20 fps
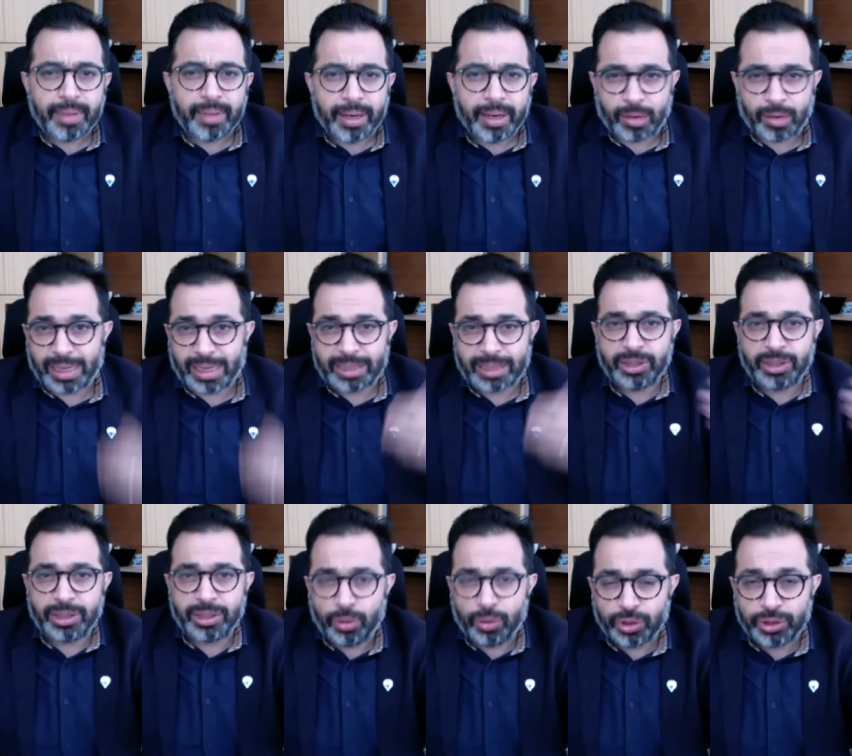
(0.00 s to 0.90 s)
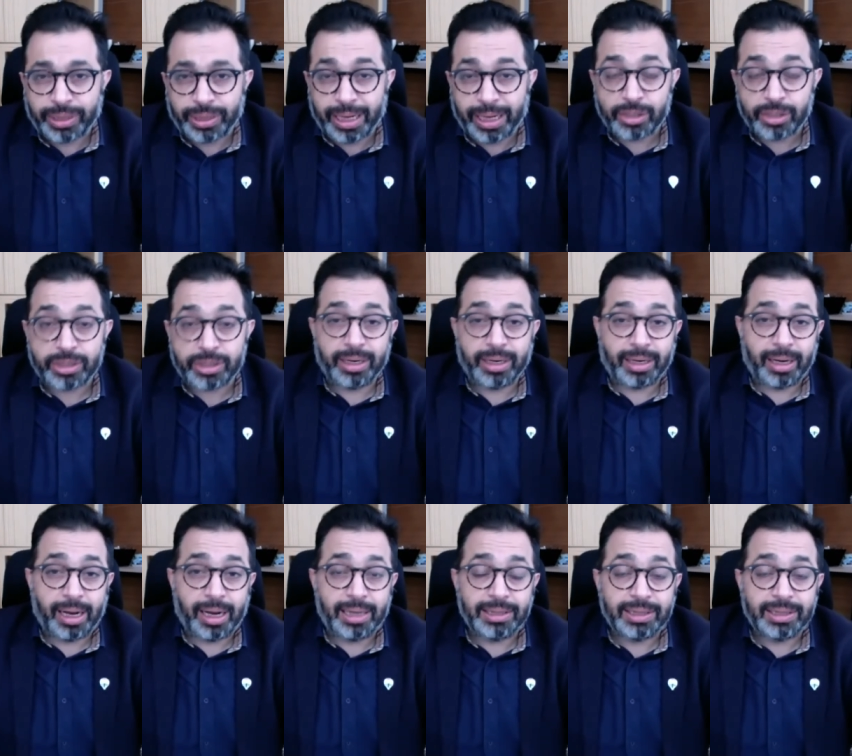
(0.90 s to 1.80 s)
Now that's a good scale
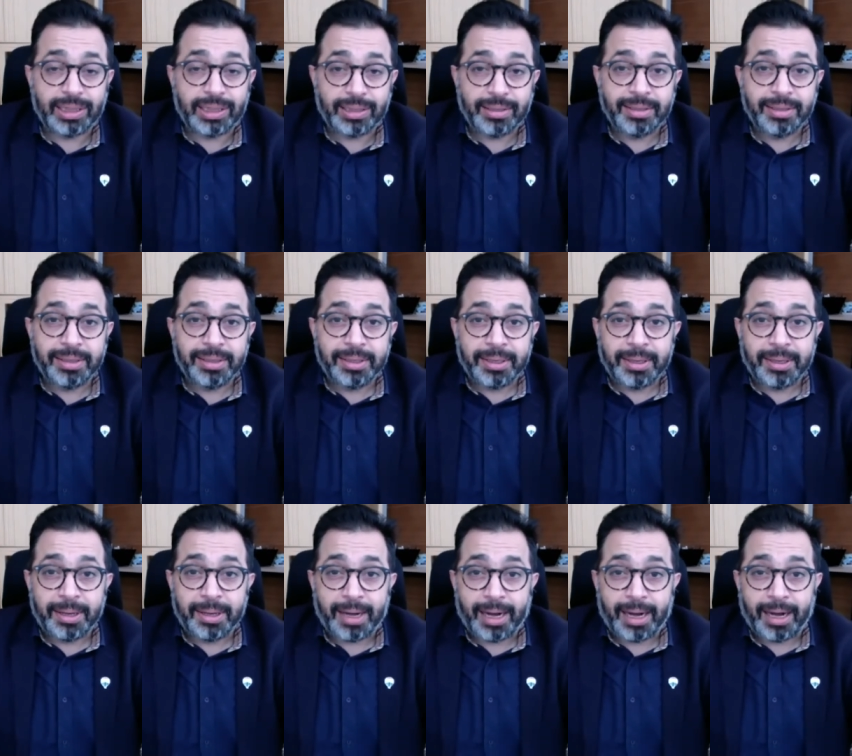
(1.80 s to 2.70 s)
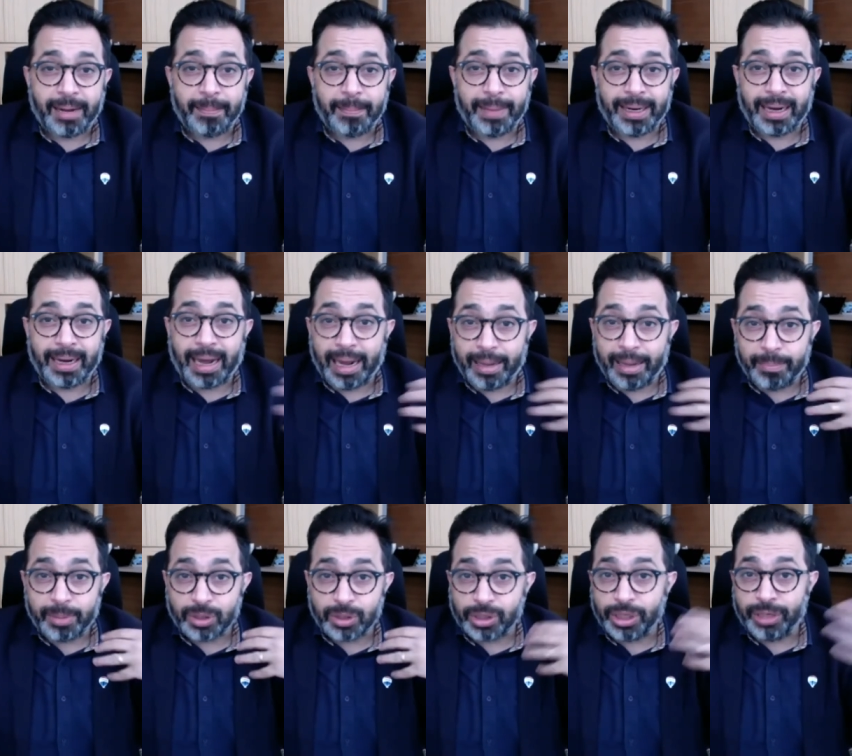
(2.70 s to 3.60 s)
answer, uh, but I
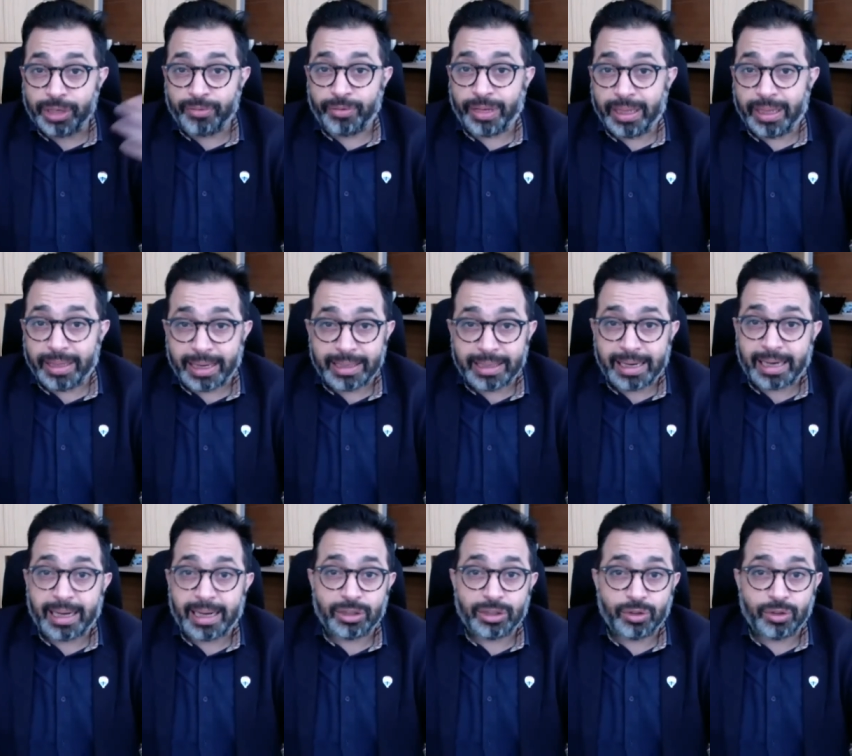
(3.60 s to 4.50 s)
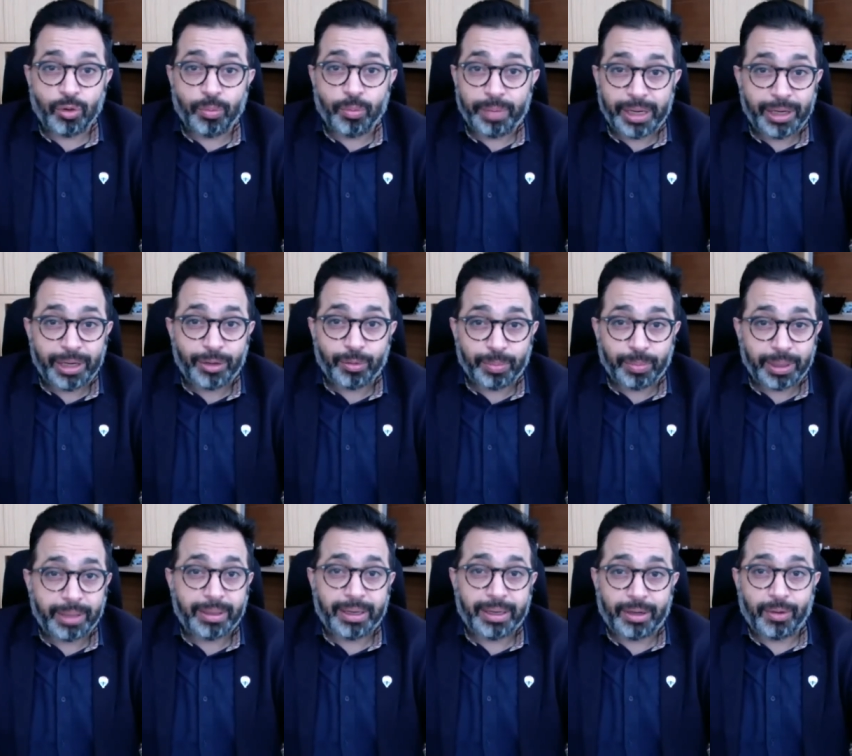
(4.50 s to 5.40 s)
personally feel that that has no meaning to
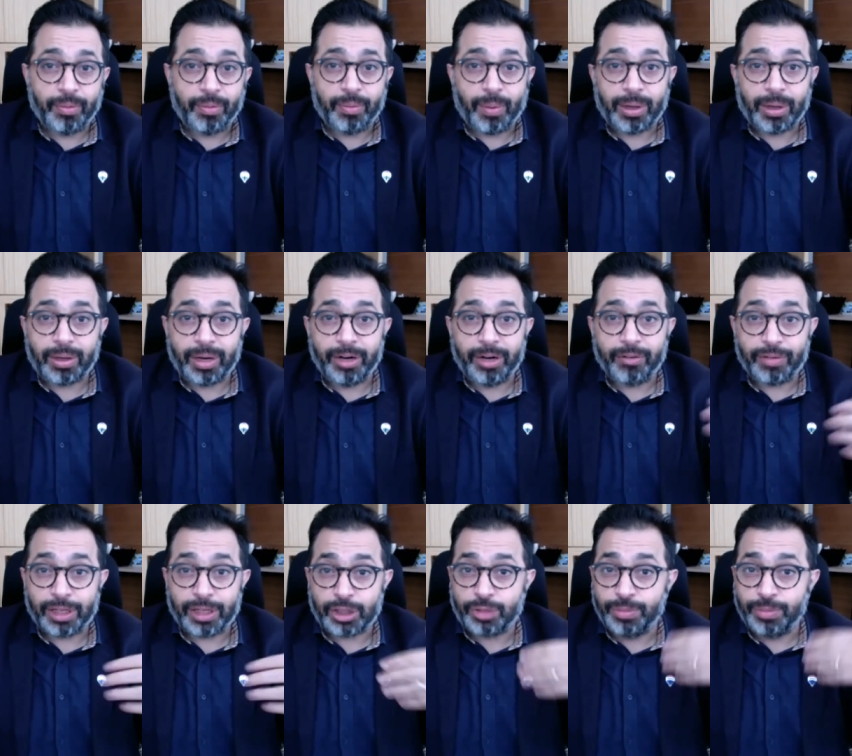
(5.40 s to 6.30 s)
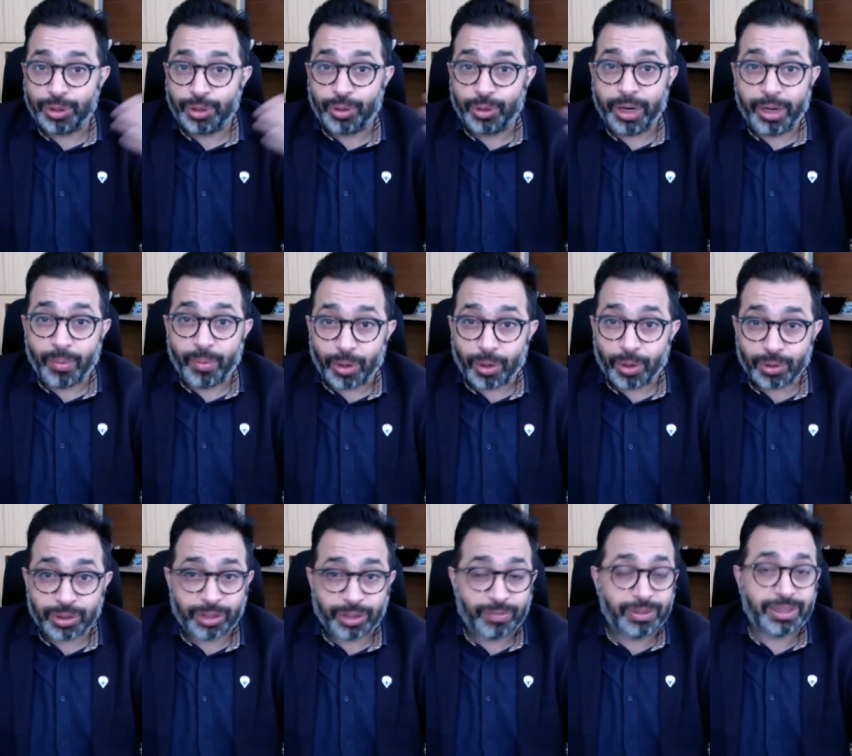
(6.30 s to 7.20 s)
me. You know, what kind of customers you really want to
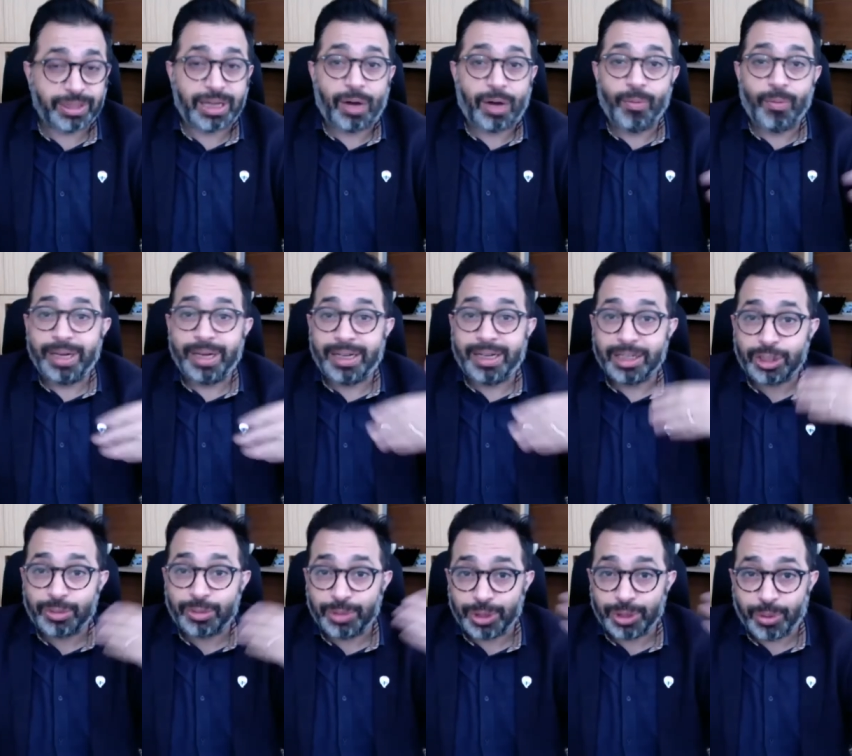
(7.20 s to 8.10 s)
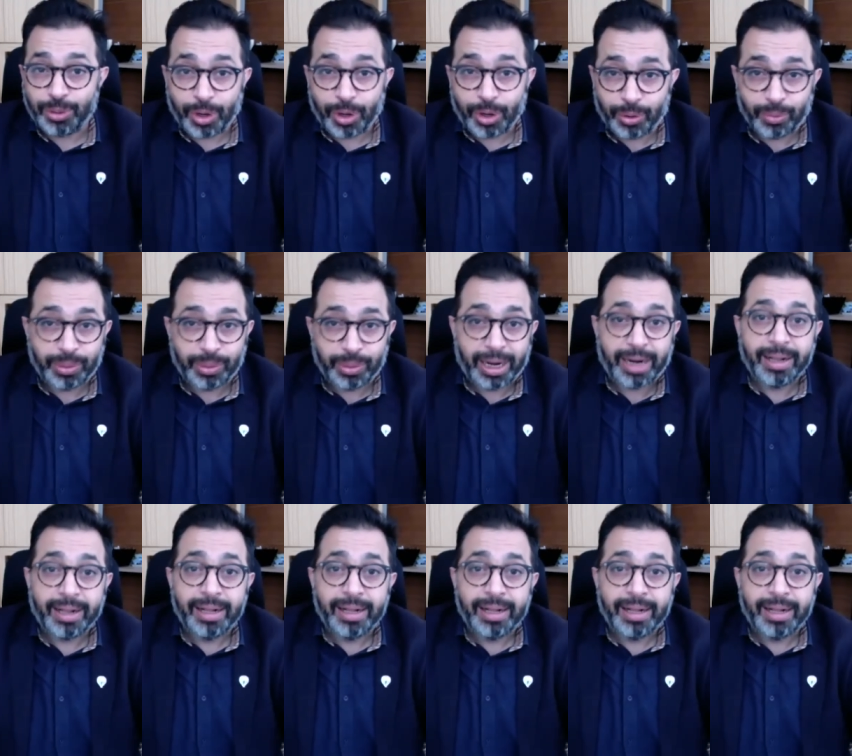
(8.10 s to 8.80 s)
service, how many customers you want to do that.